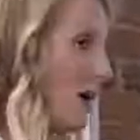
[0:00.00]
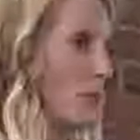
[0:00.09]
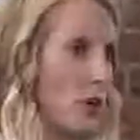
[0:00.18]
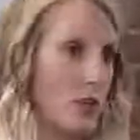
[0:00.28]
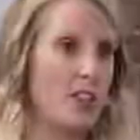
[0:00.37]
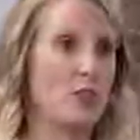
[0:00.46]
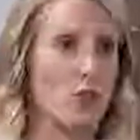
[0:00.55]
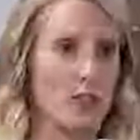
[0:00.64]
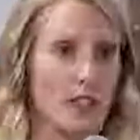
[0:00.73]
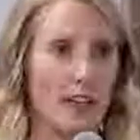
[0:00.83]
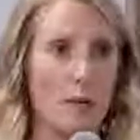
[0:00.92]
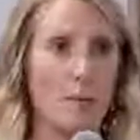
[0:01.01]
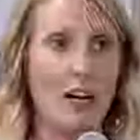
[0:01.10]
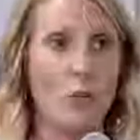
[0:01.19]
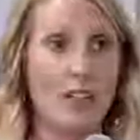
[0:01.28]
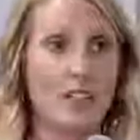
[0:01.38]
about protein sourcing and
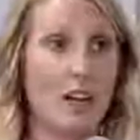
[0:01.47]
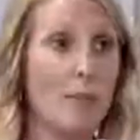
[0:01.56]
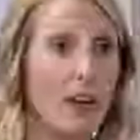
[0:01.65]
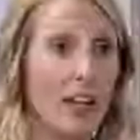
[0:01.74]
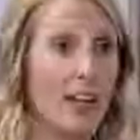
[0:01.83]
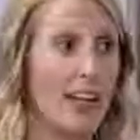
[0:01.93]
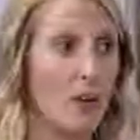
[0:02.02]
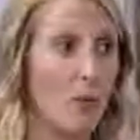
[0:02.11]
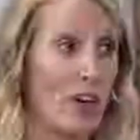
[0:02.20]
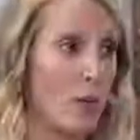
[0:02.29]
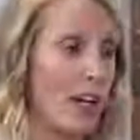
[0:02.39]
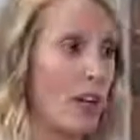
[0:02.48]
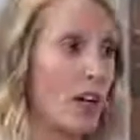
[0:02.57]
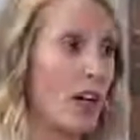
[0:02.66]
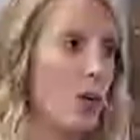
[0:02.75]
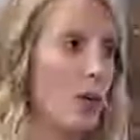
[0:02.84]
about what's coming and where we
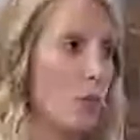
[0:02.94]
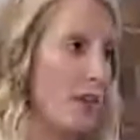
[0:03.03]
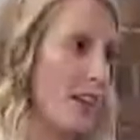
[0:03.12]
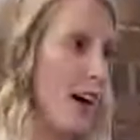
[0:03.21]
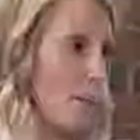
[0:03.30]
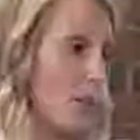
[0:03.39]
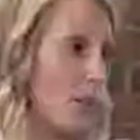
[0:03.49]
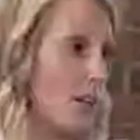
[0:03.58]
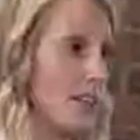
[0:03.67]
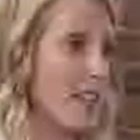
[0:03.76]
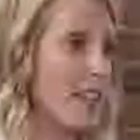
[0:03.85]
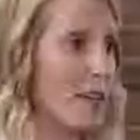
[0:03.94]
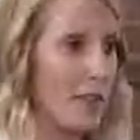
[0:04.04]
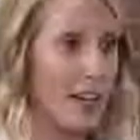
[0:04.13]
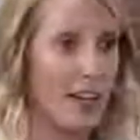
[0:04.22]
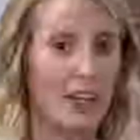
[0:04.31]
can go and what the opportunities to
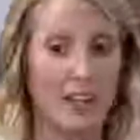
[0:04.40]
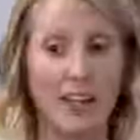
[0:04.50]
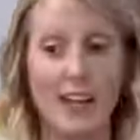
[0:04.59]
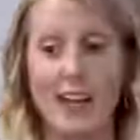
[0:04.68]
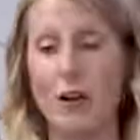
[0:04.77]
innovate are,